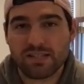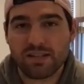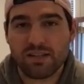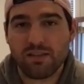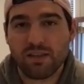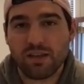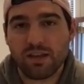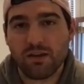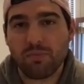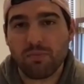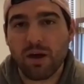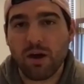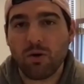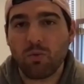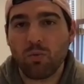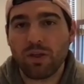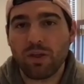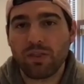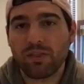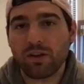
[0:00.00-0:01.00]
to think
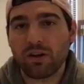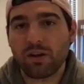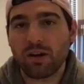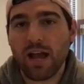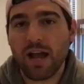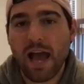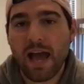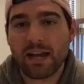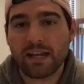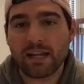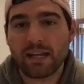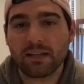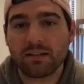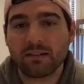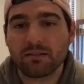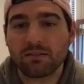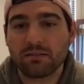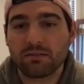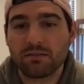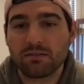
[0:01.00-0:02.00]
about when they're
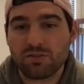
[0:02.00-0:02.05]
adding